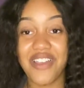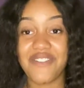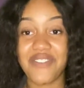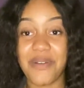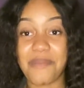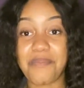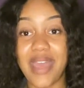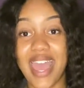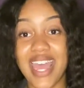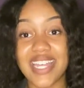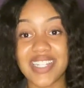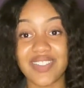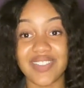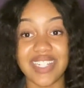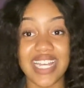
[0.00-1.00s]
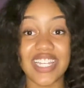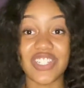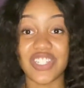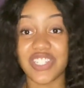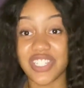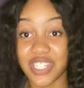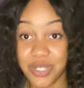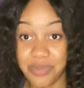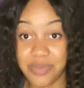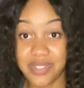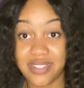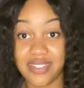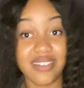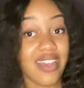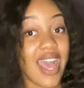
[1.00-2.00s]

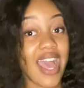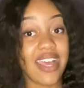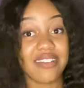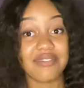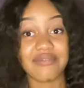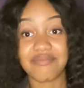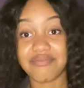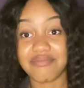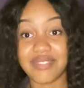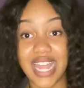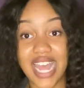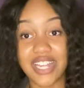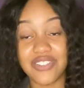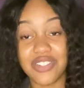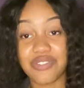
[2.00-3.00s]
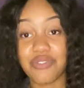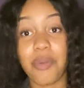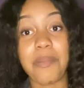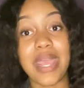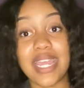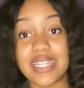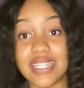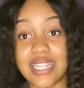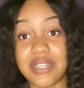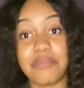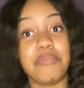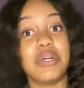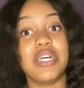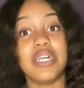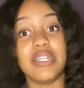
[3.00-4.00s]
relationships, not just romantic,
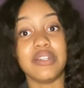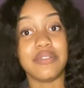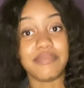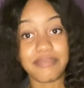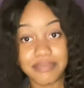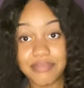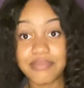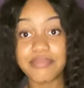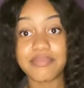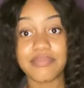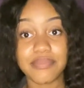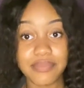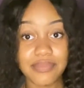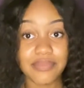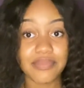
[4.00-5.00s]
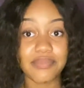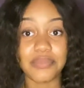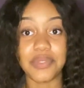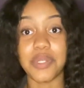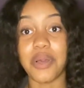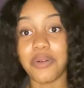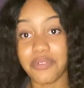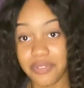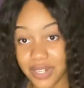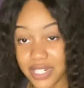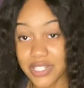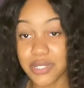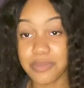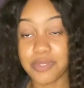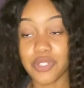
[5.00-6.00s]
but you know,
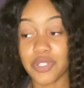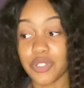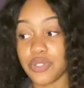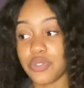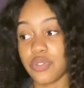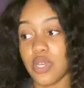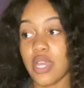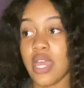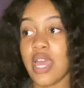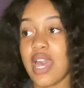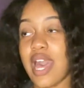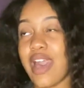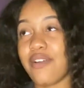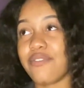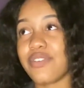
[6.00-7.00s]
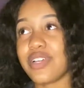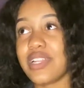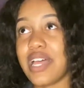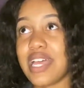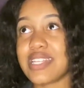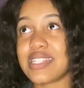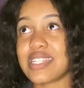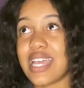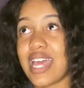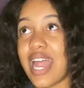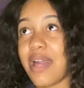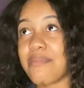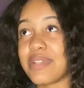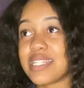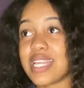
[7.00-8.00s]
friendships too, I've realized that
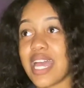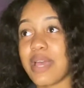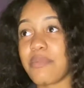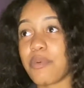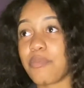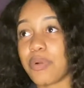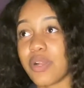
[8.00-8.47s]
I'm the type of